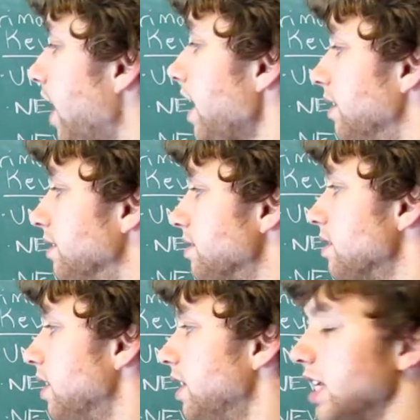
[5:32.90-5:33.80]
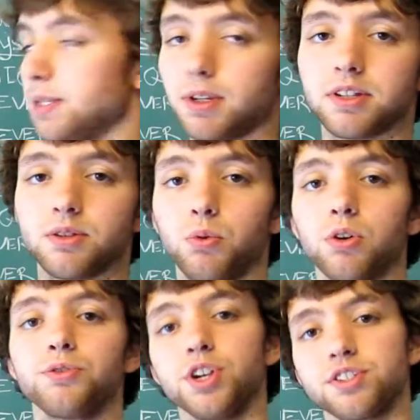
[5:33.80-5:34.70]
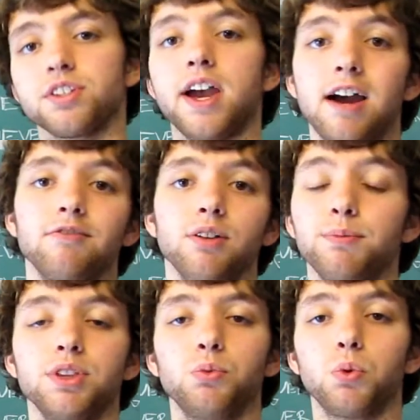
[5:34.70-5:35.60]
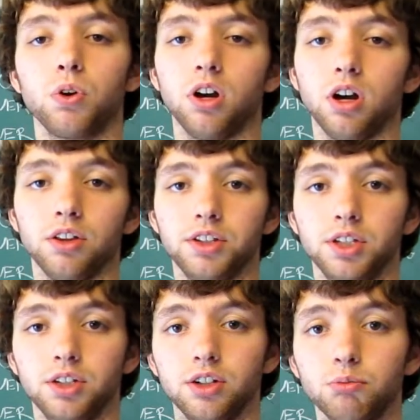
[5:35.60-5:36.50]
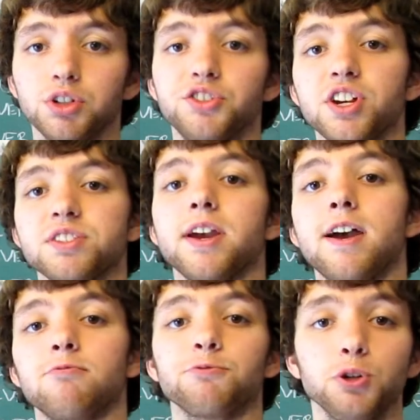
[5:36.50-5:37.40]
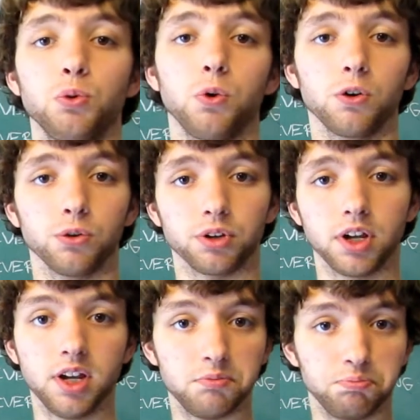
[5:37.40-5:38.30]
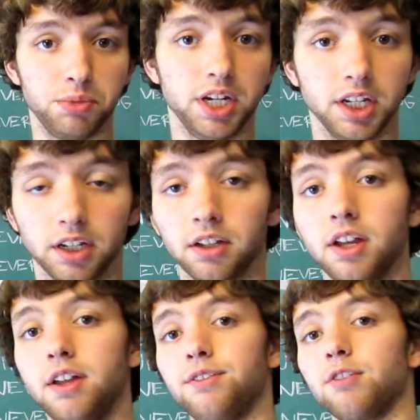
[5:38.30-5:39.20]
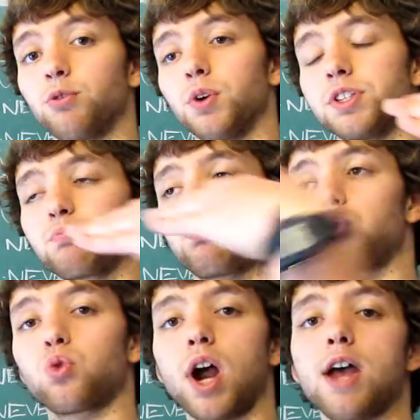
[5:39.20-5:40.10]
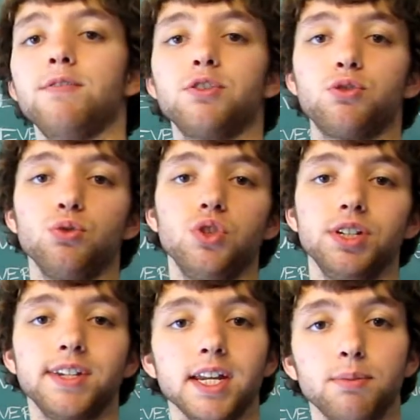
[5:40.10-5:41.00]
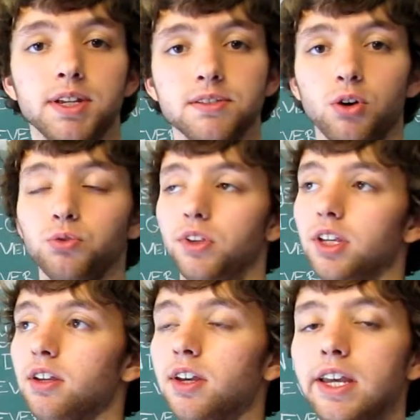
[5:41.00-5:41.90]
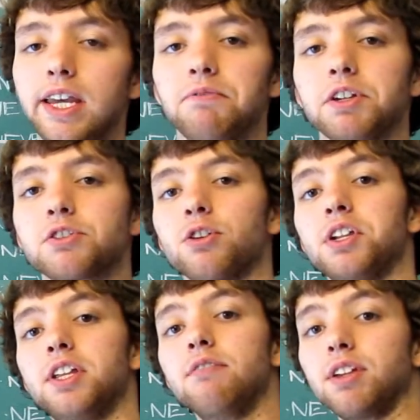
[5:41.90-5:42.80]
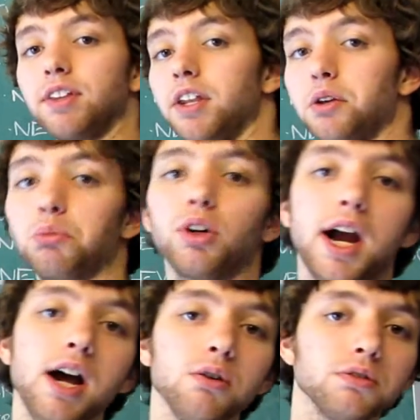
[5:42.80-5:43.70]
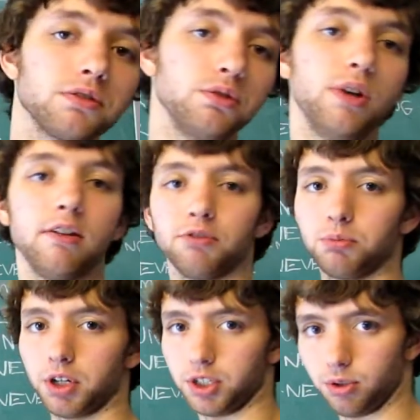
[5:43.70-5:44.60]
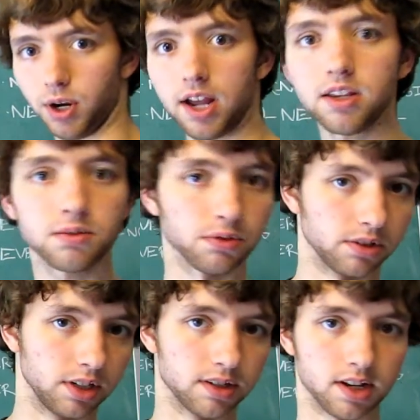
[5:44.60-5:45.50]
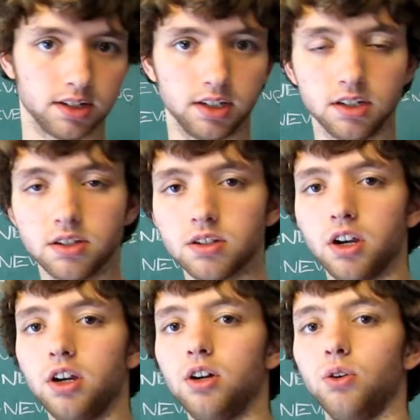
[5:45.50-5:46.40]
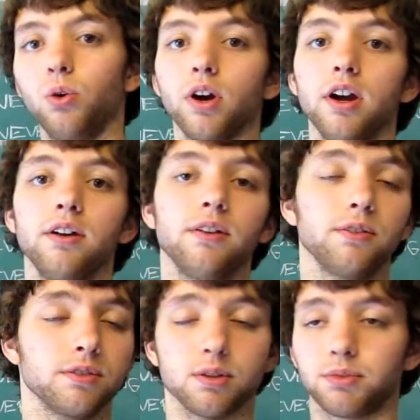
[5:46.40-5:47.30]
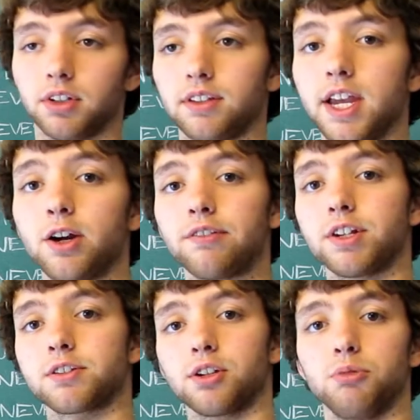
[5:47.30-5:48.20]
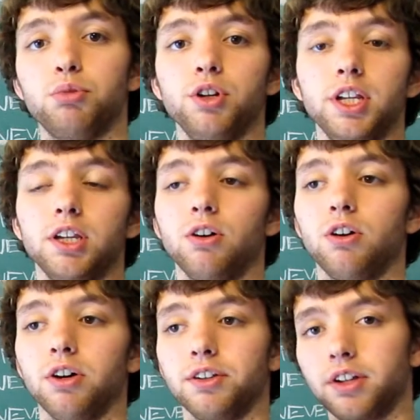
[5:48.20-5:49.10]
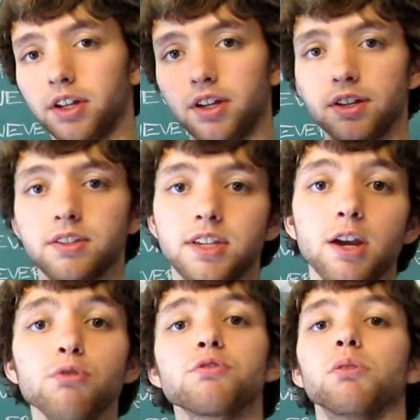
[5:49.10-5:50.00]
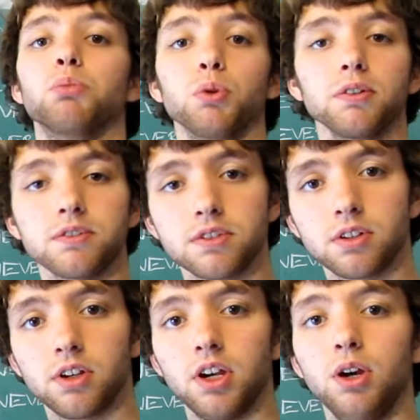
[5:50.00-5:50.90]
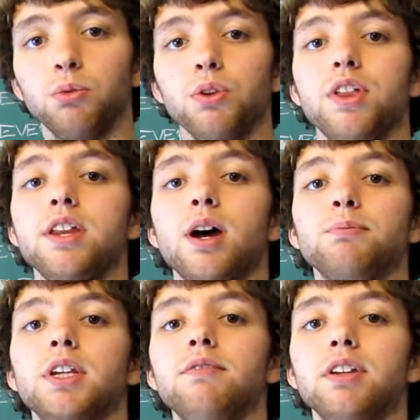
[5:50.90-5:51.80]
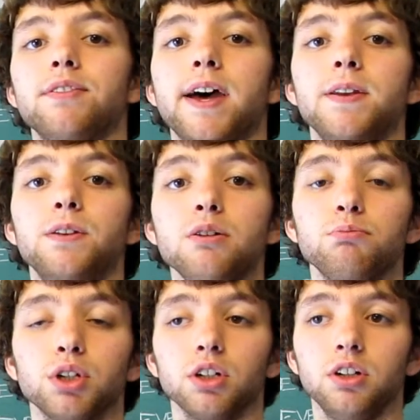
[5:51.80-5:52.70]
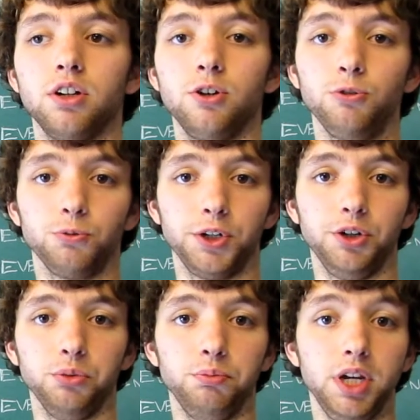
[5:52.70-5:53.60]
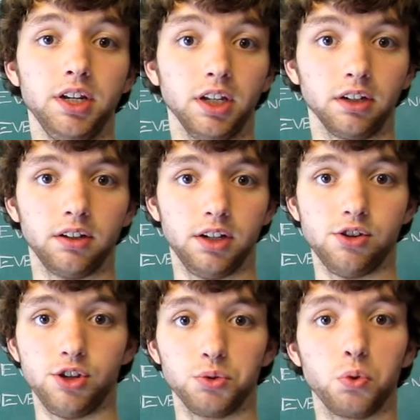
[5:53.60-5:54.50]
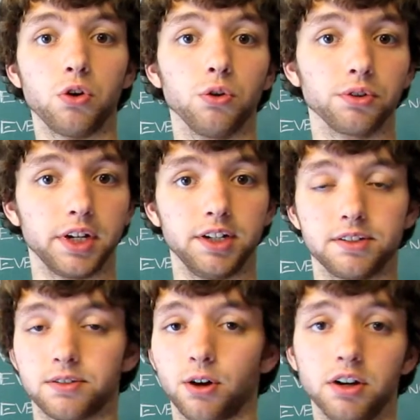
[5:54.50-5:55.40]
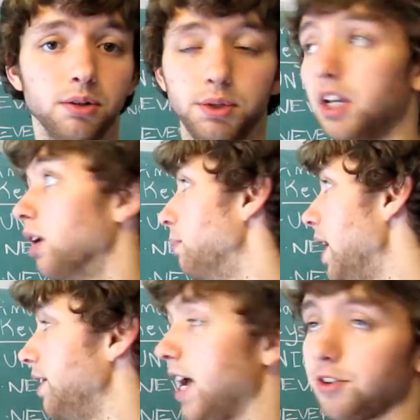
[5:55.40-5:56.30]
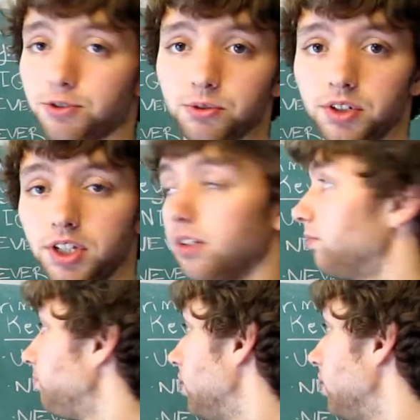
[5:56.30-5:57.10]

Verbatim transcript: for that is is because the world doesn't have, I mean the, uh, the number doesn't have real world meaning. Therefore it's private to the database only. If I started giving that number out to everybody who has one of these I Ds, or or something like that, or if I started putting it on sales reports, well then I'm giving that number real meaning in the world, and it's starting to become a natural key.